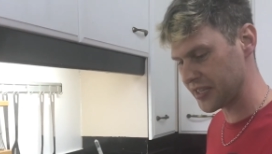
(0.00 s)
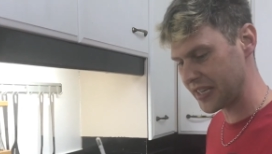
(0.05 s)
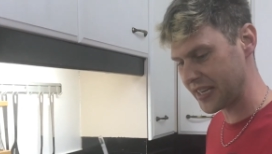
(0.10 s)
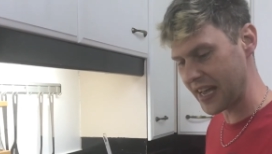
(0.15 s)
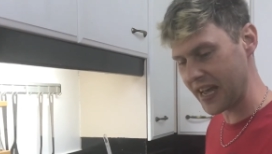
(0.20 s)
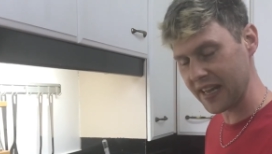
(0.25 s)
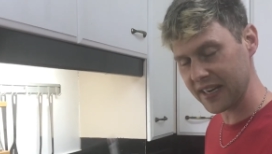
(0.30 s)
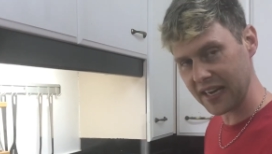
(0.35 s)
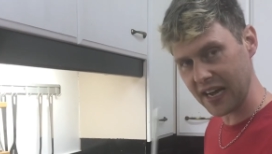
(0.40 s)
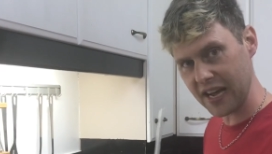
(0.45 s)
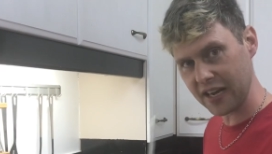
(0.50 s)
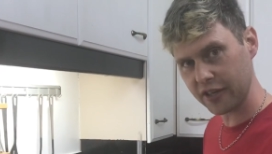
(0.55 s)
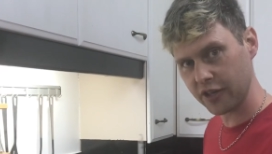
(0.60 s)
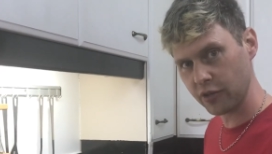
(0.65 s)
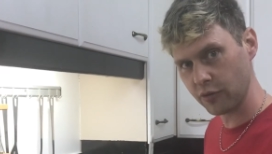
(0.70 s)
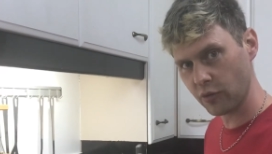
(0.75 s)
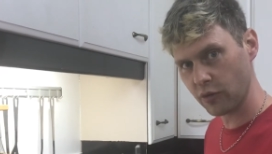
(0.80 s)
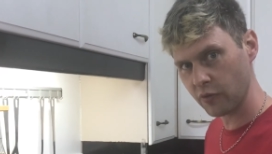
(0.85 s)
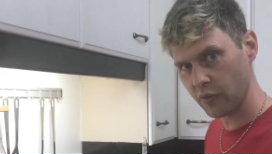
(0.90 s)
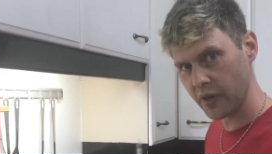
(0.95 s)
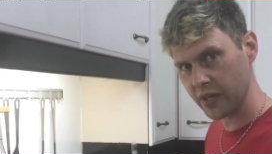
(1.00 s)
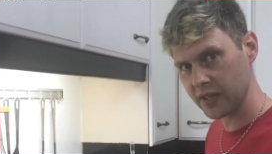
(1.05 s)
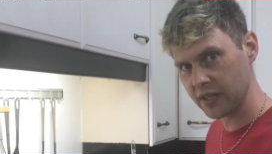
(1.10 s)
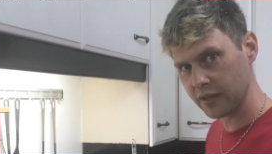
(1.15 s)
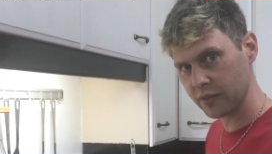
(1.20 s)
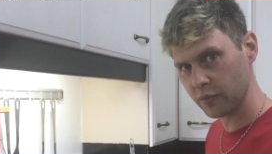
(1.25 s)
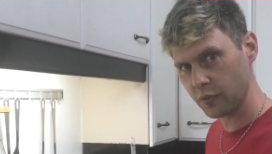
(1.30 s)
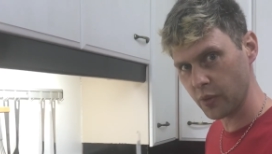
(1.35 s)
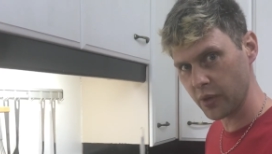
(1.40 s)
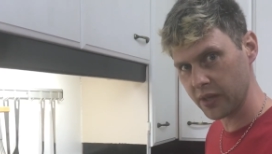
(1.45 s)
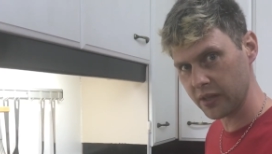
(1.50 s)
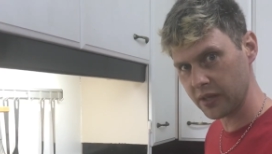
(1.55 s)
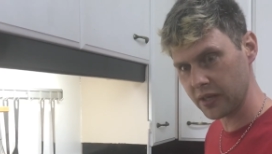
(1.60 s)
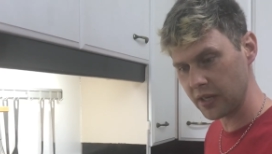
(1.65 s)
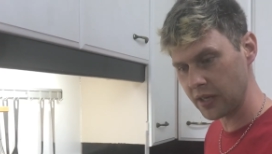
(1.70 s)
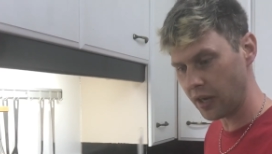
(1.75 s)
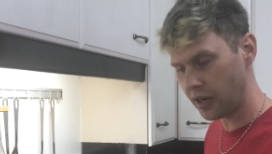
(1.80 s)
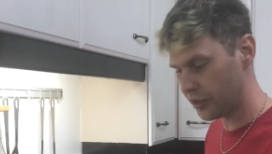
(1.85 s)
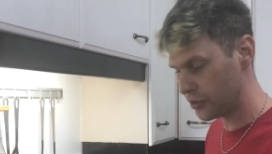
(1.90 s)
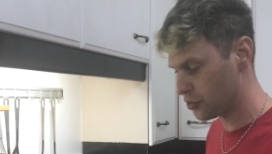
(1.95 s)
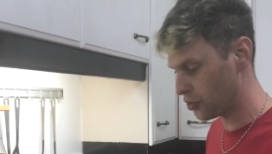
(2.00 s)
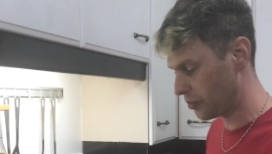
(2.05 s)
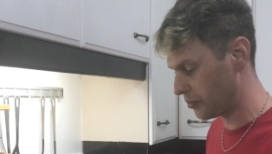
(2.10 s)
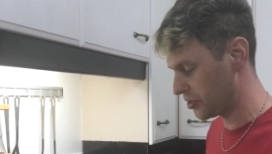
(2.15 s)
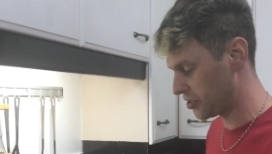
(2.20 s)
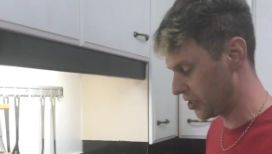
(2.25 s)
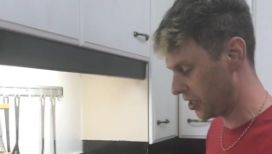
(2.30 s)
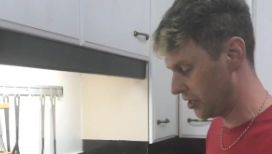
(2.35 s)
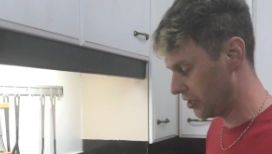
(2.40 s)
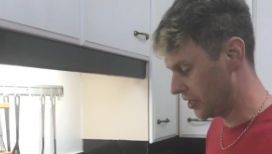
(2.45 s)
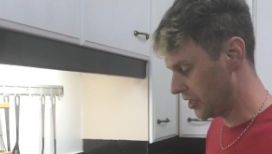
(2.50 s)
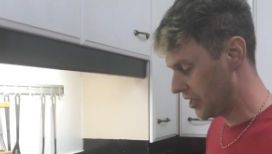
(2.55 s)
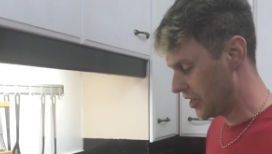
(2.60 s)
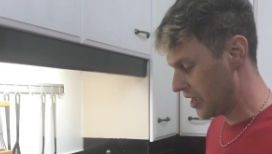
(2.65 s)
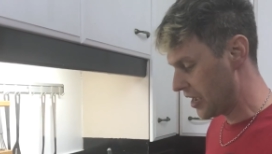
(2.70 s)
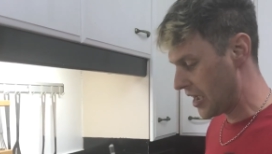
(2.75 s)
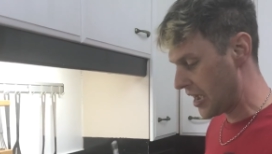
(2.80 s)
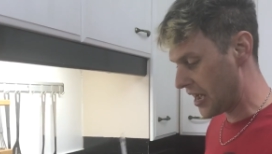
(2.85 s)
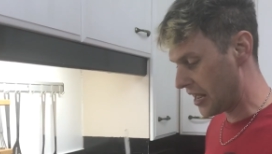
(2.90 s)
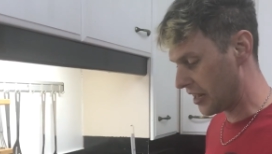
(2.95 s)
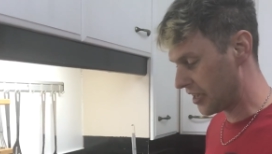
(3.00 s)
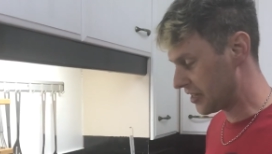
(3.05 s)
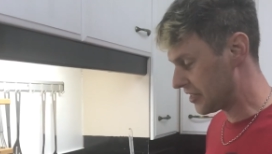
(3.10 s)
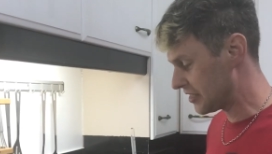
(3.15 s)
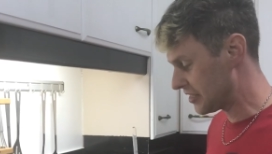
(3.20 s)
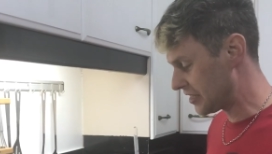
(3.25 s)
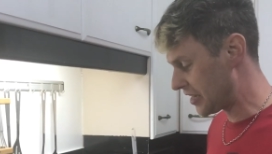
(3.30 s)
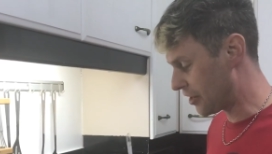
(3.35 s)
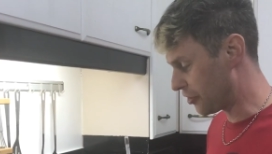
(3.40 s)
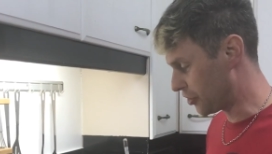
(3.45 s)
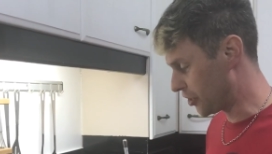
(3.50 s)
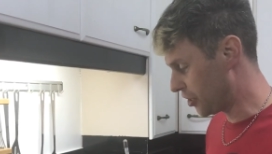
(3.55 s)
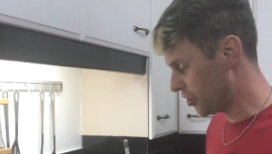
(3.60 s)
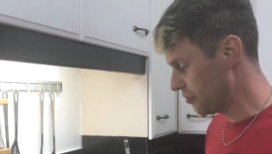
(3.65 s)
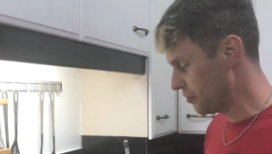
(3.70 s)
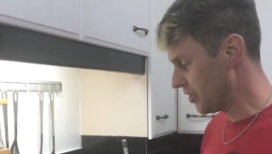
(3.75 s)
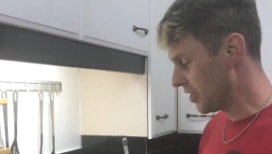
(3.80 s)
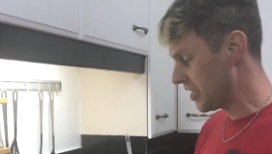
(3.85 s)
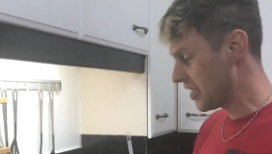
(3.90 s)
to get an accurate reading with the hydrometer. And I can tell you,